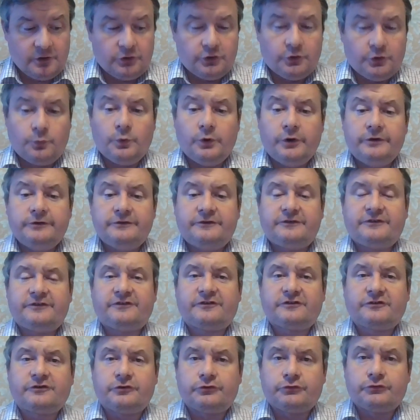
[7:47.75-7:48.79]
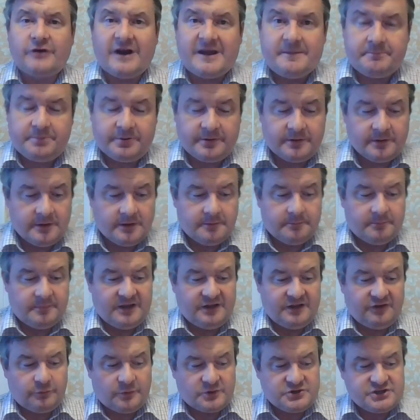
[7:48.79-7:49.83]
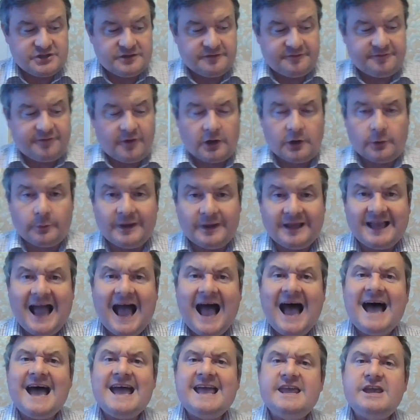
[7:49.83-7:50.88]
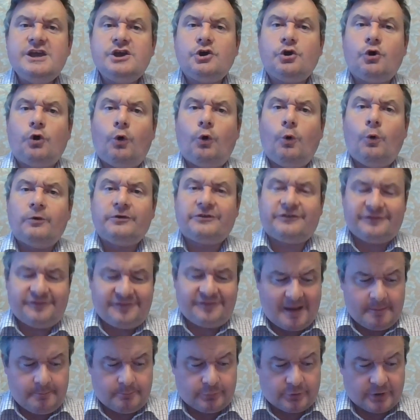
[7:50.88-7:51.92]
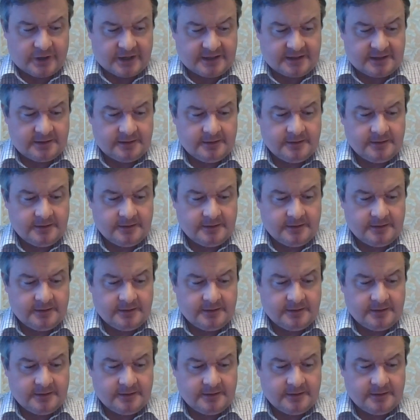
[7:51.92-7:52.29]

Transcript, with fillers: The word scrip means which of the following? A. Coarse fabric.